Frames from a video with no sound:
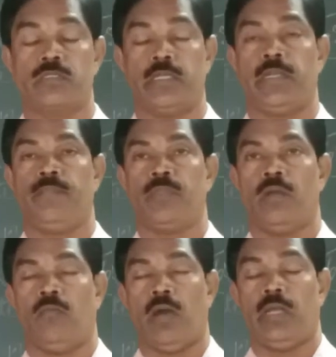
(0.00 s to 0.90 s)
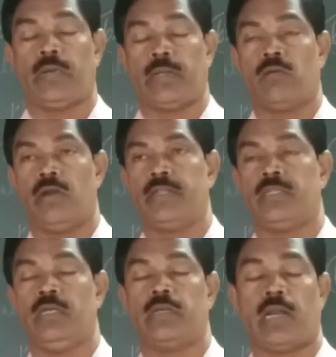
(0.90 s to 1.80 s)
See, while
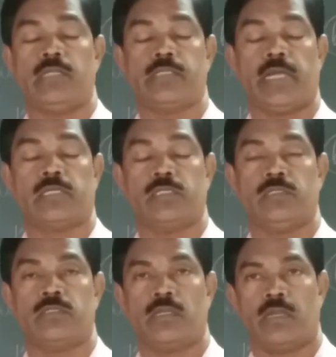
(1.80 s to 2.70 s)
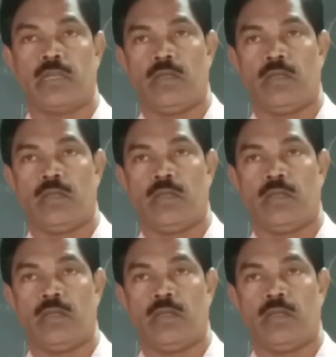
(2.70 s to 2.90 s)
recording the transactions